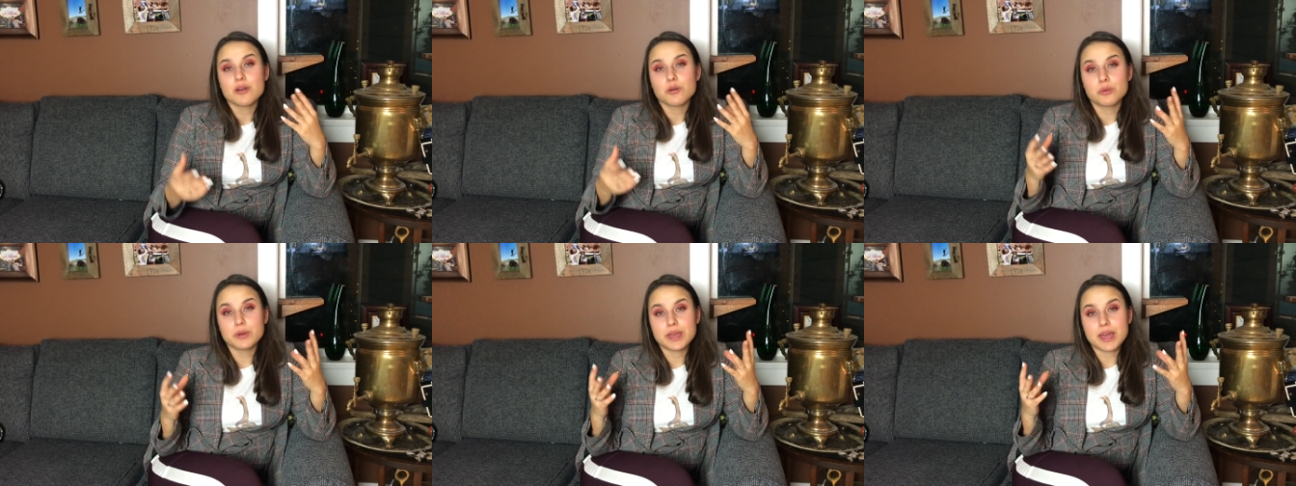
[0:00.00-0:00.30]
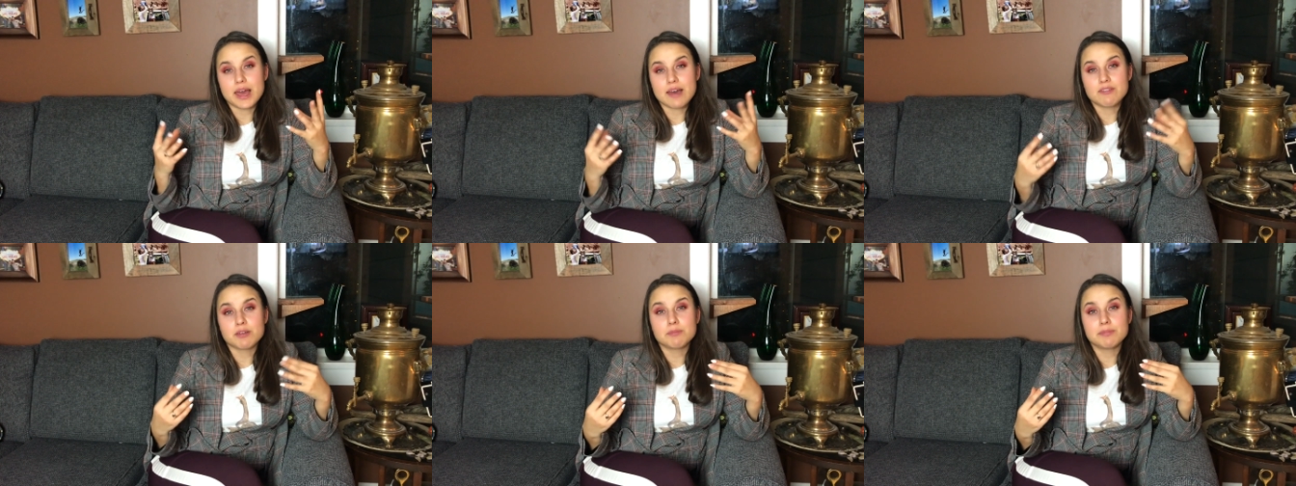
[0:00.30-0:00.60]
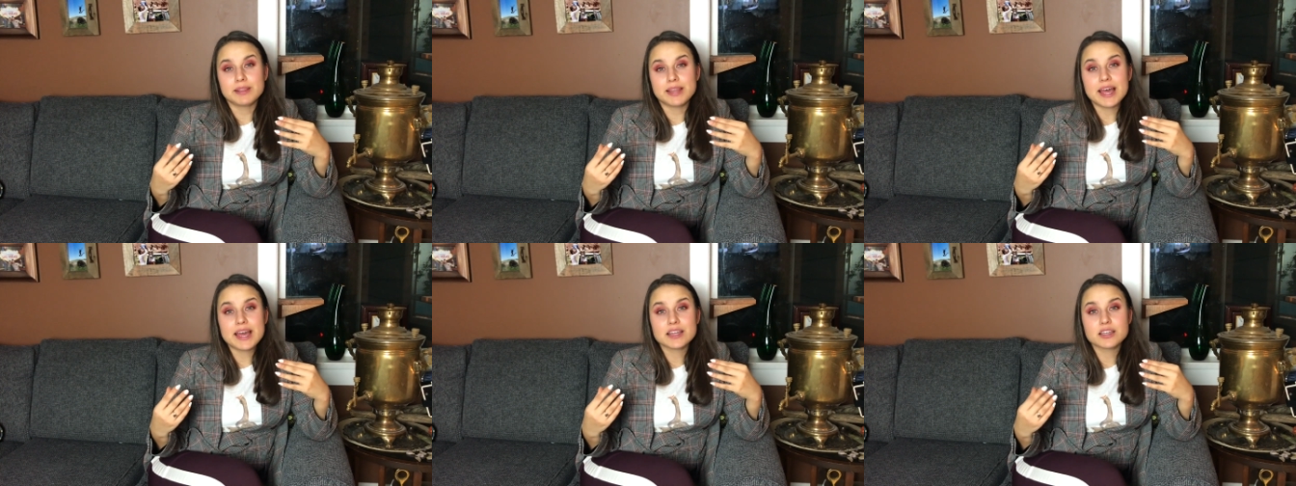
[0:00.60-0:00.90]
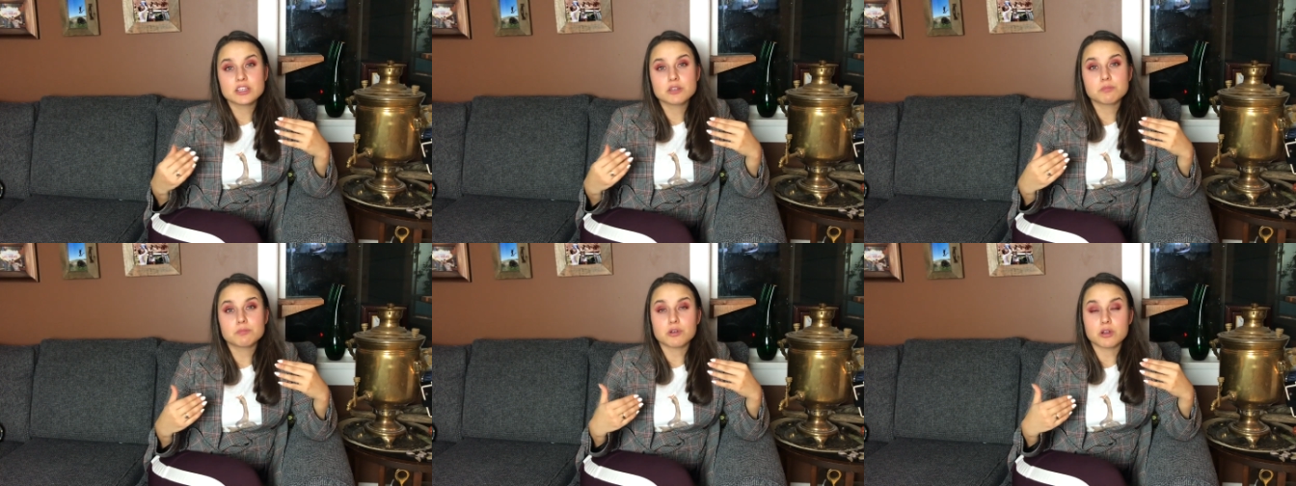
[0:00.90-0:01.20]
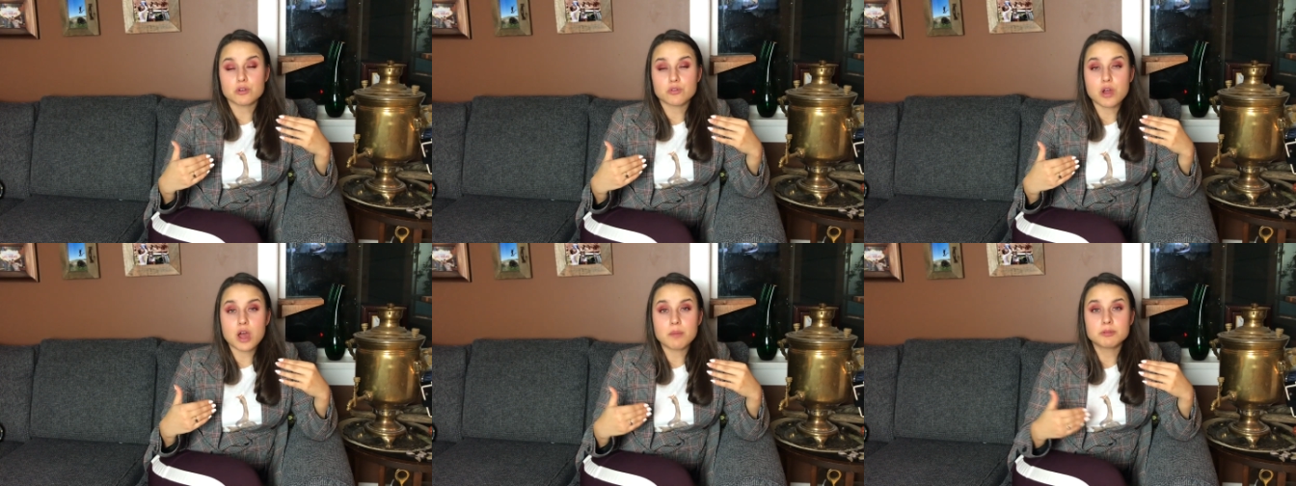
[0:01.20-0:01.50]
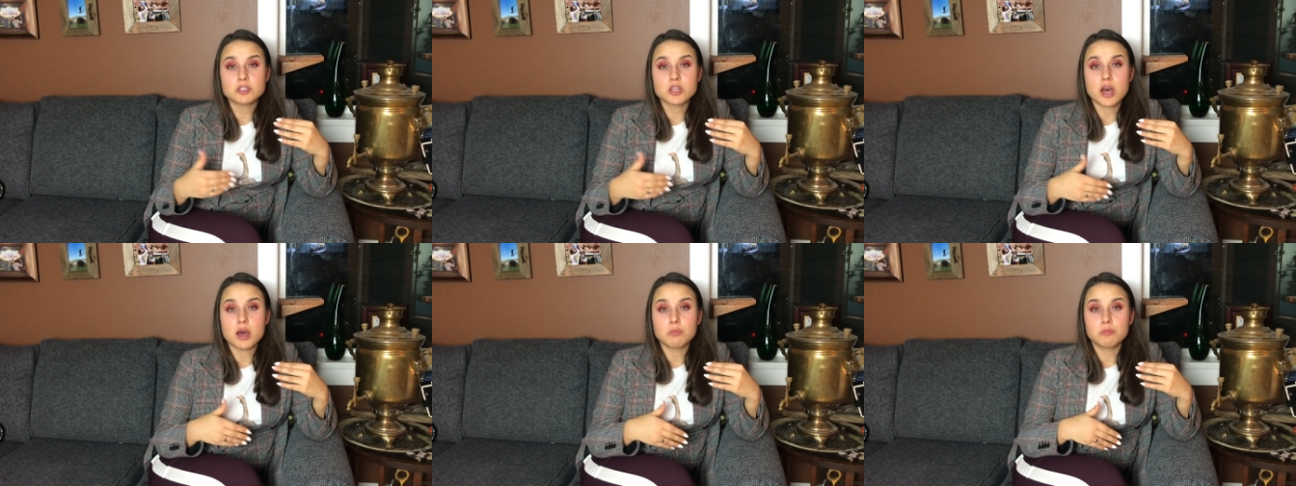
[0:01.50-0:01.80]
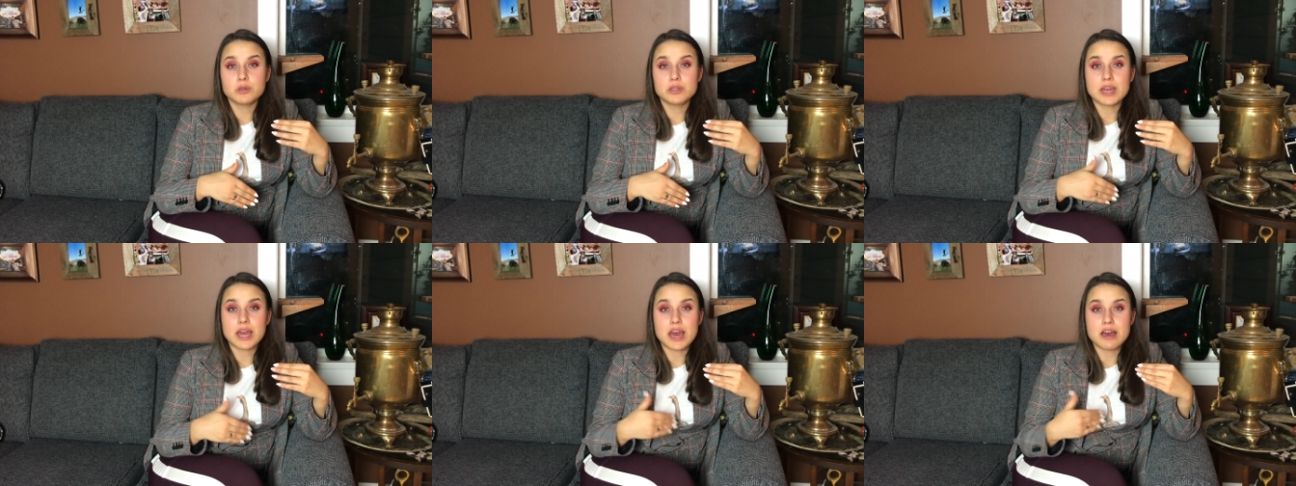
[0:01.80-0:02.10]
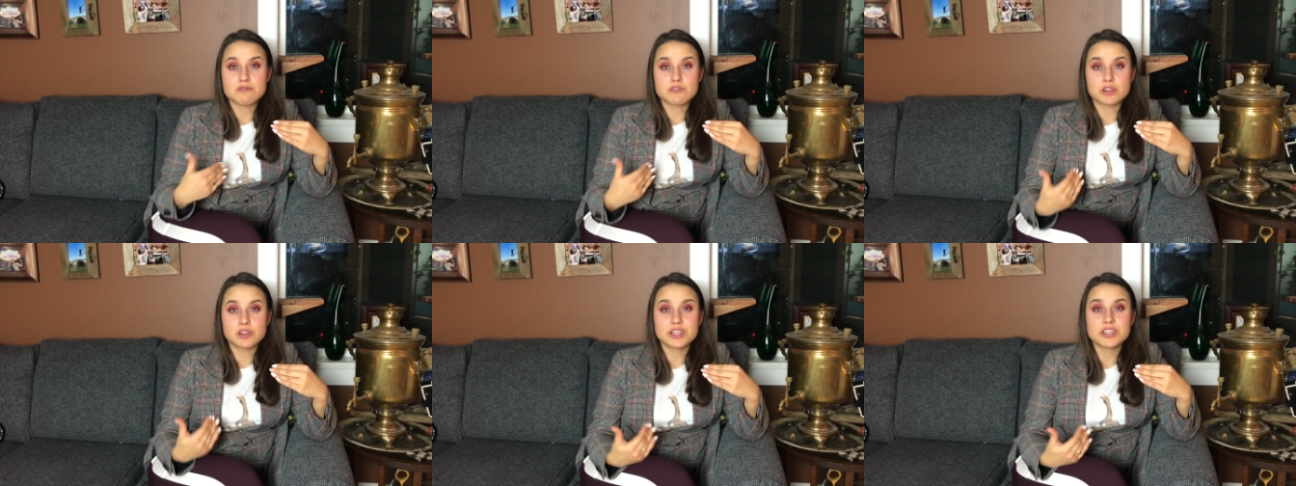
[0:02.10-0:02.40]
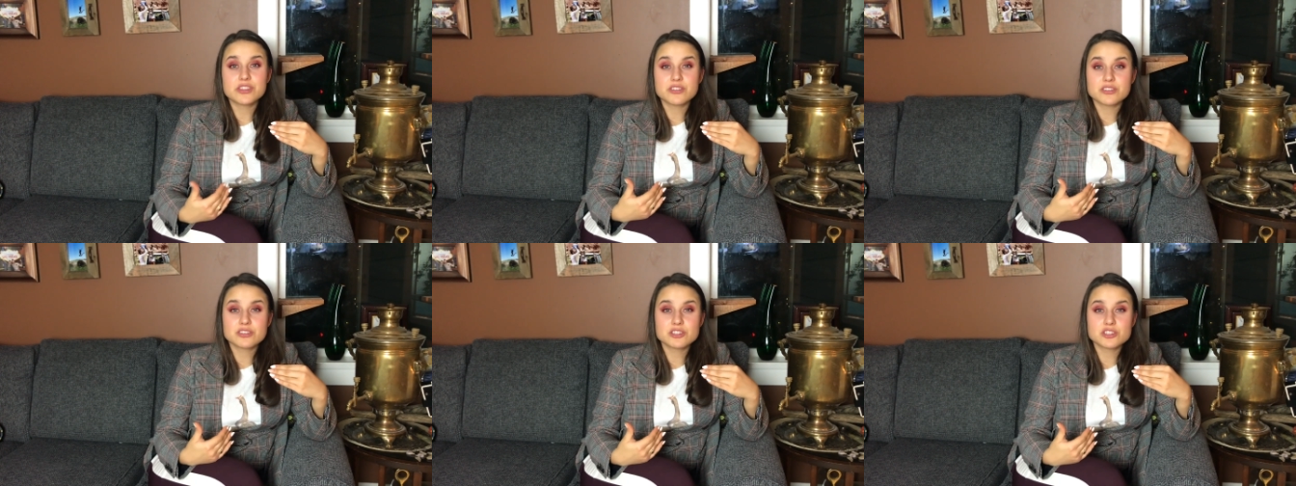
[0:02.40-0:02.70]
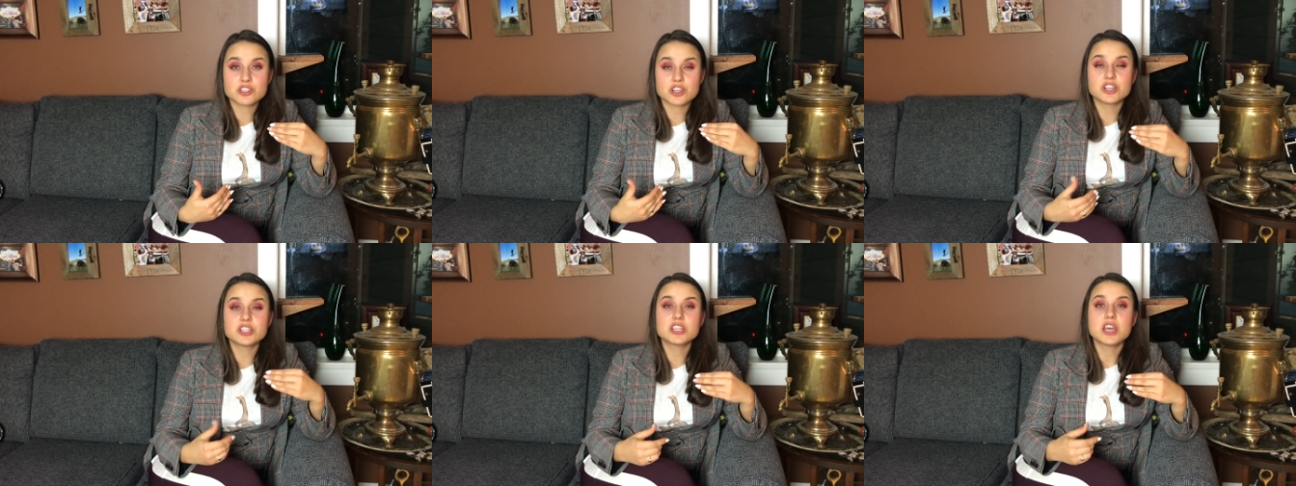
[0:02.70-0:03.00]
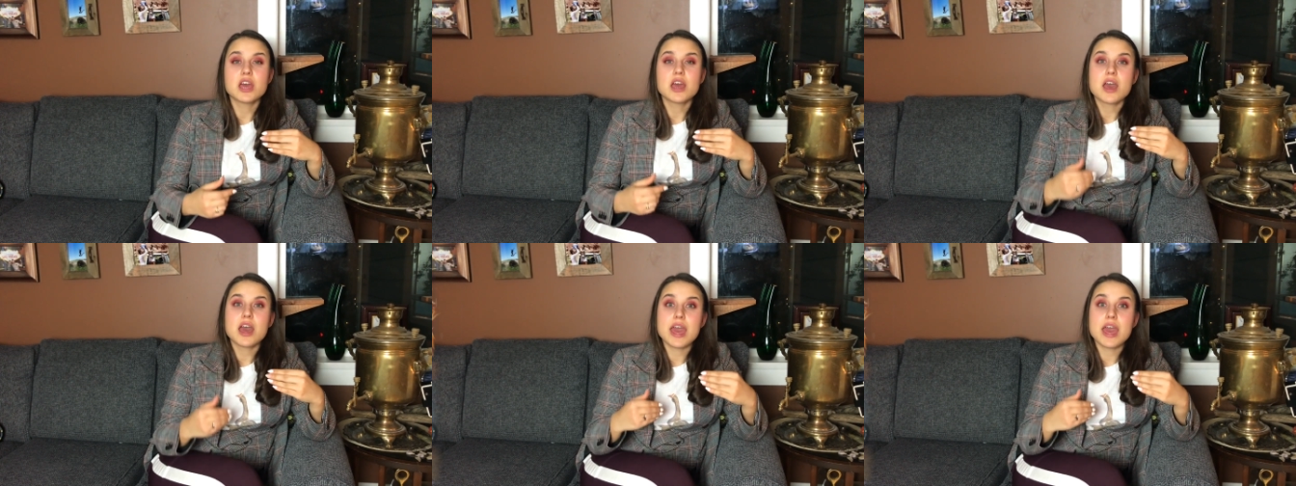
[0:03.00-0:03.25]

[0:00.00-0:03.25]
we have a black crop top, we have a leather skirt,